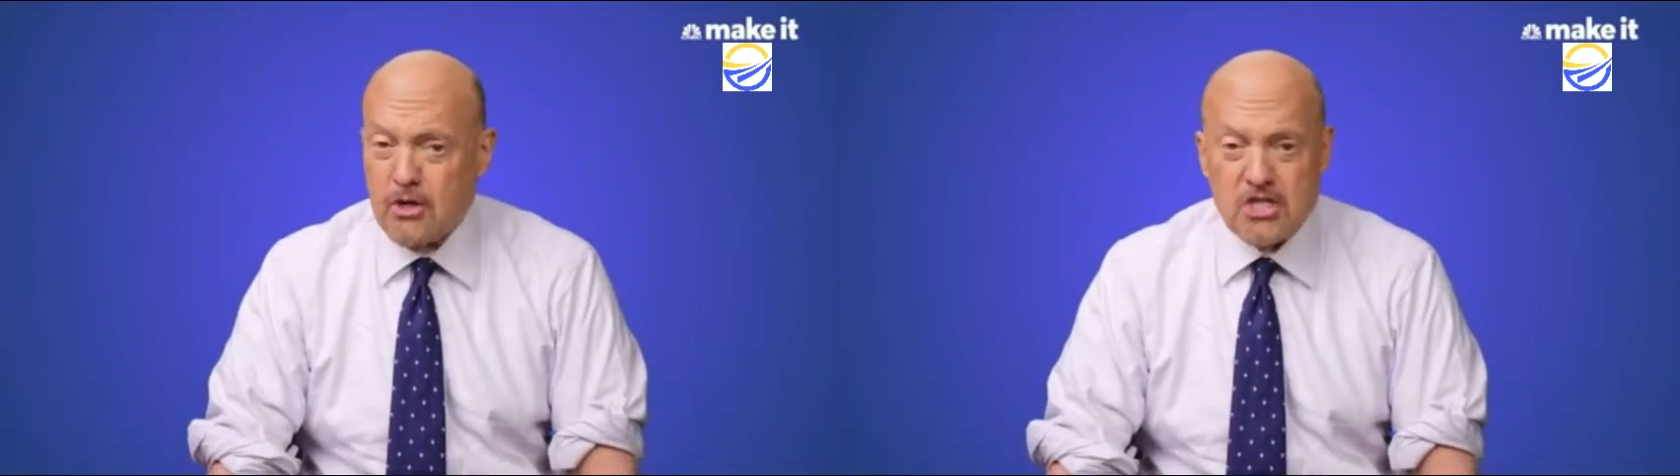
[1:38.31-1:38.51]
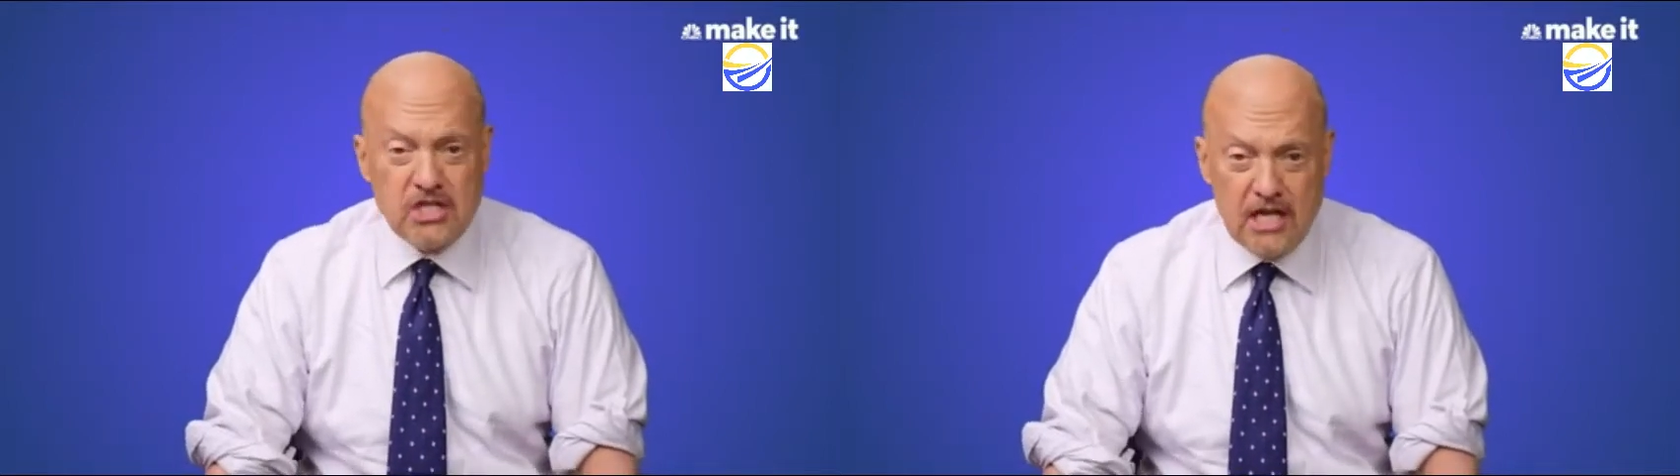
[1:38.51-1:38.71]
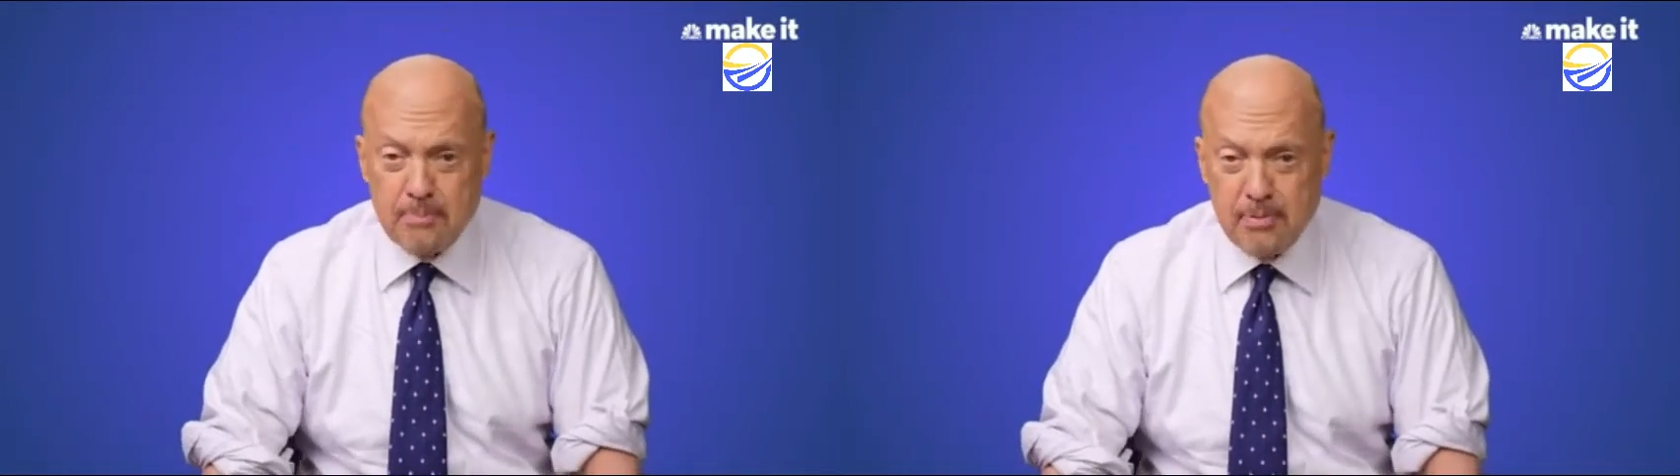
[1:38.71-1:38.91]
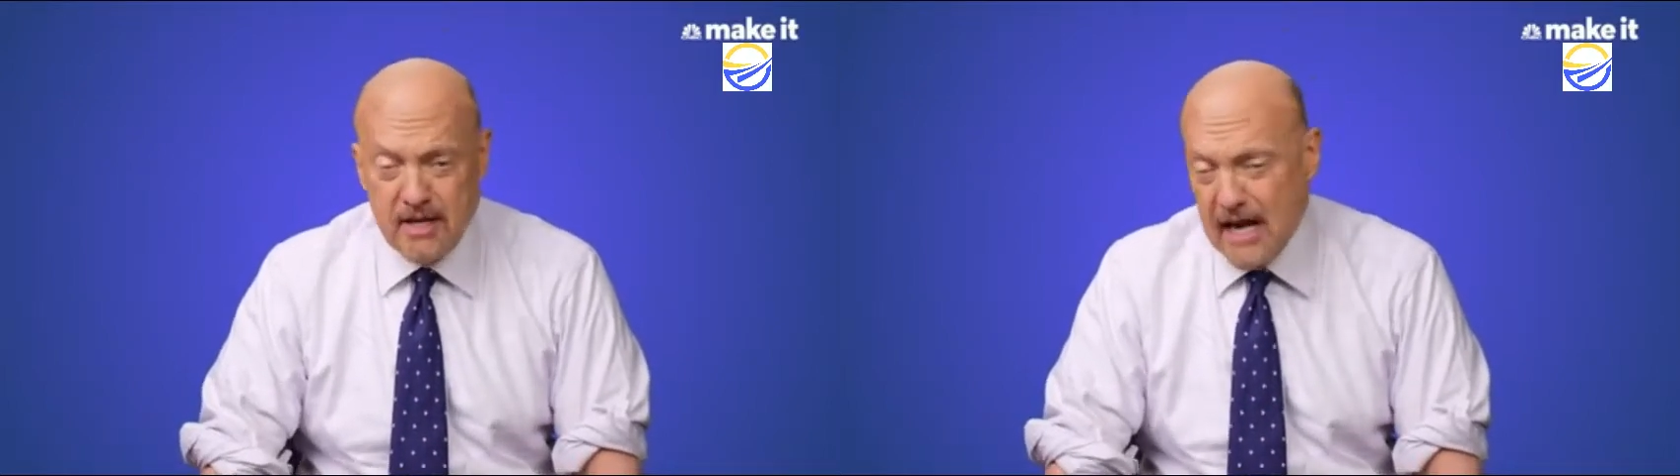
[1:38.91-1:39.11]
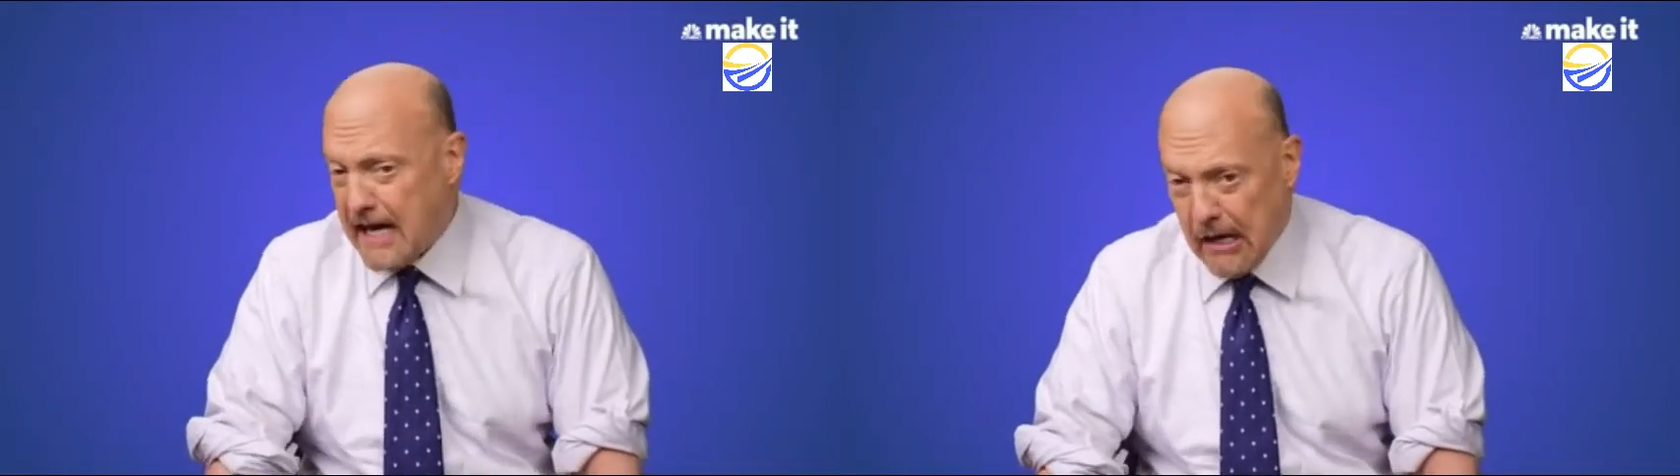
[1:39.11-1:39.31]
to sleep.
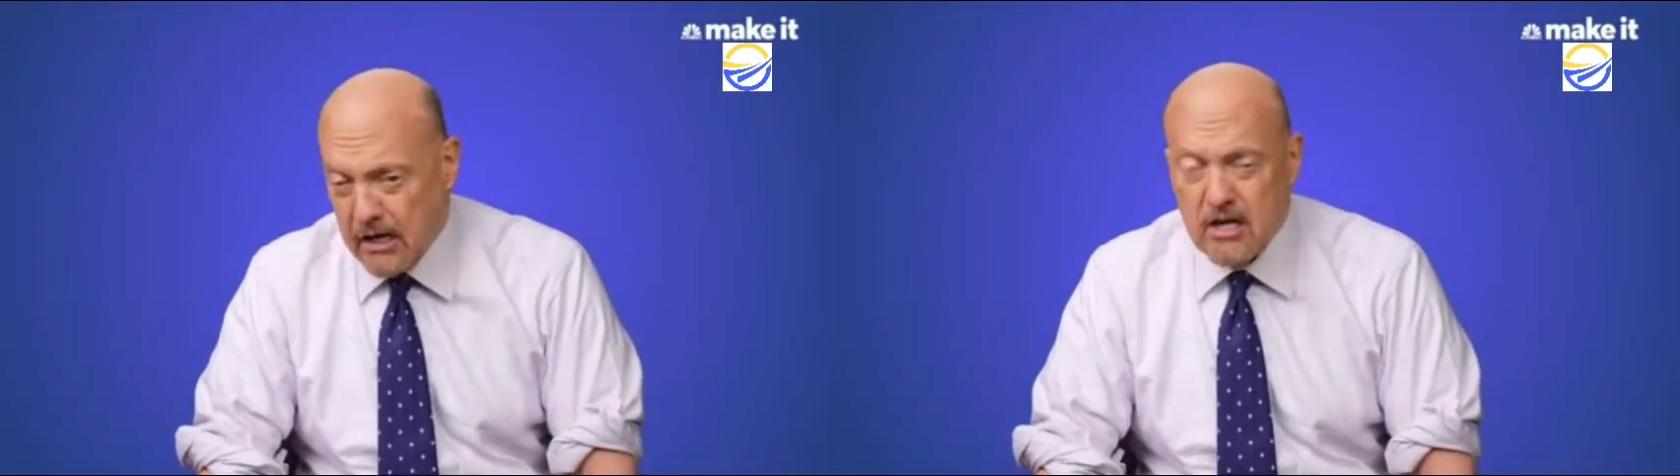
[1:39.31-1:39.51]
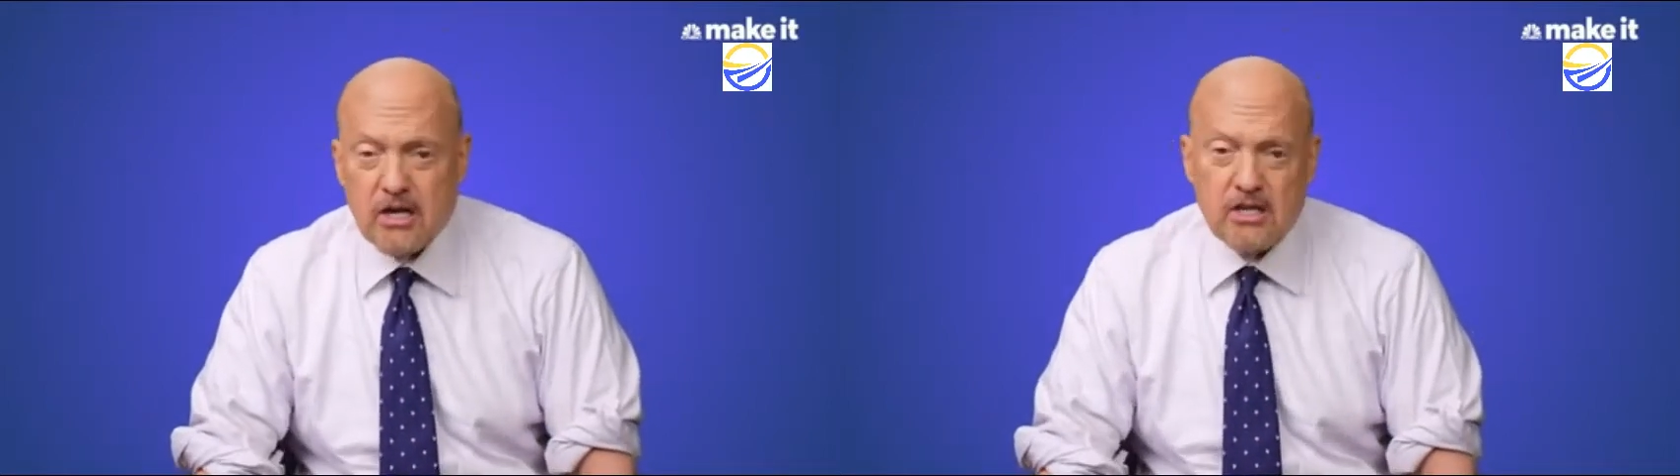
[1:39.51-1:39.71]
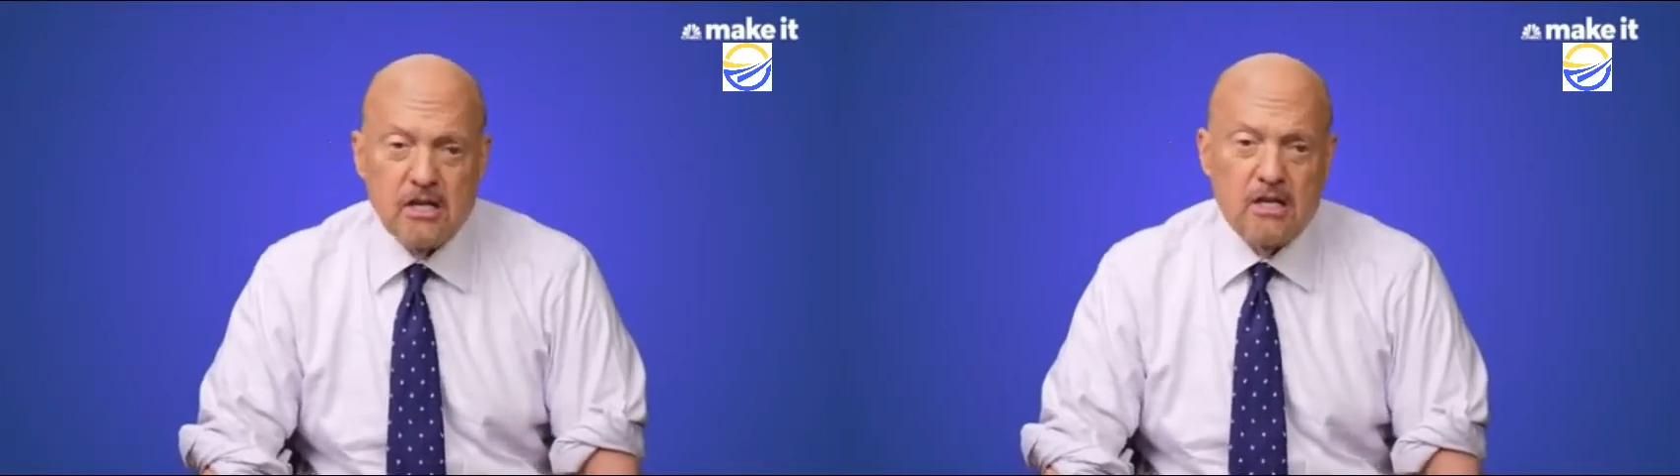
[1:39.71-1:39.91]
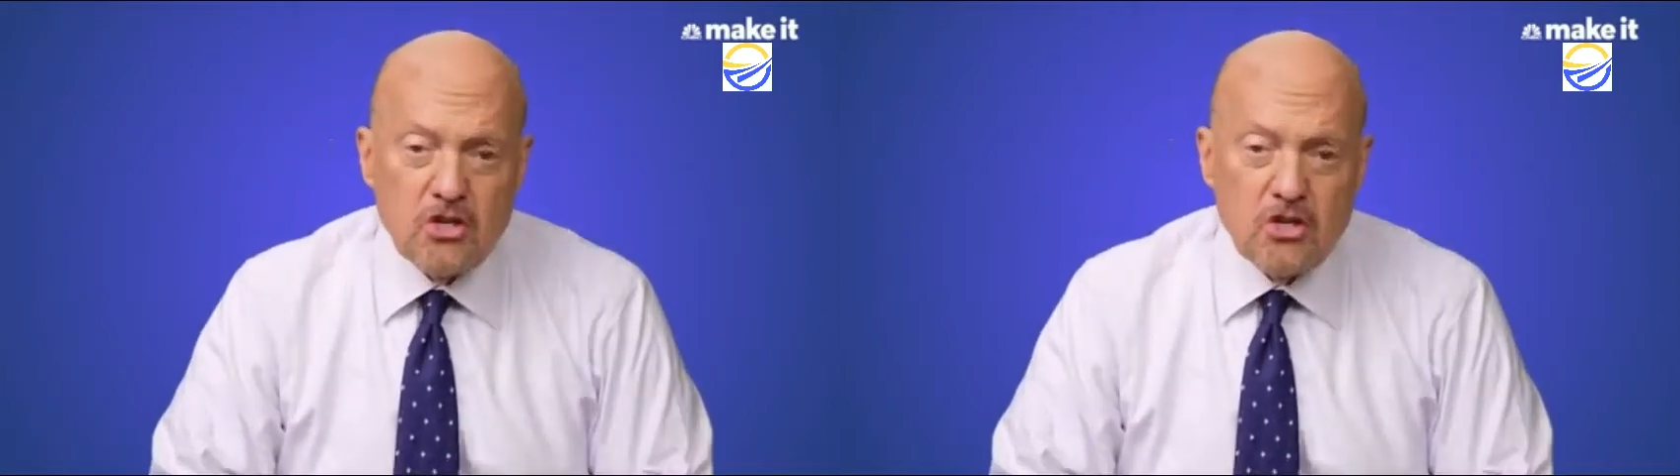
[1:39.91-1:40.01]
It had air conditioning.